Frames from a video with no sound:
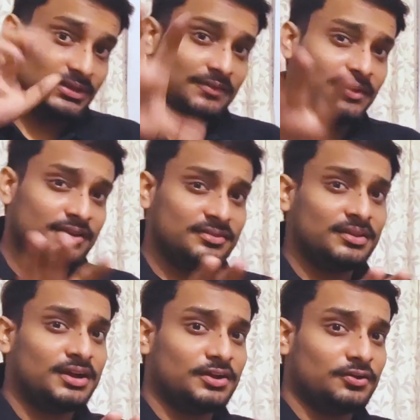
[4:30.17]
given a
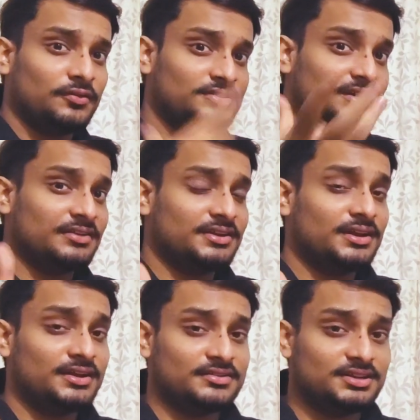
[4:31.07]
scenario which data
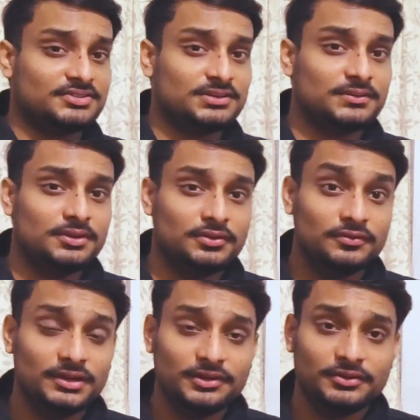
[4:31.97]
structure will,
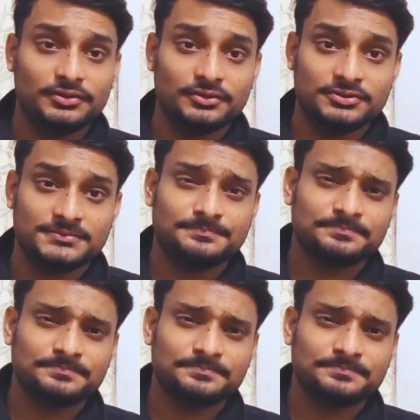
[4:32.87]
will you use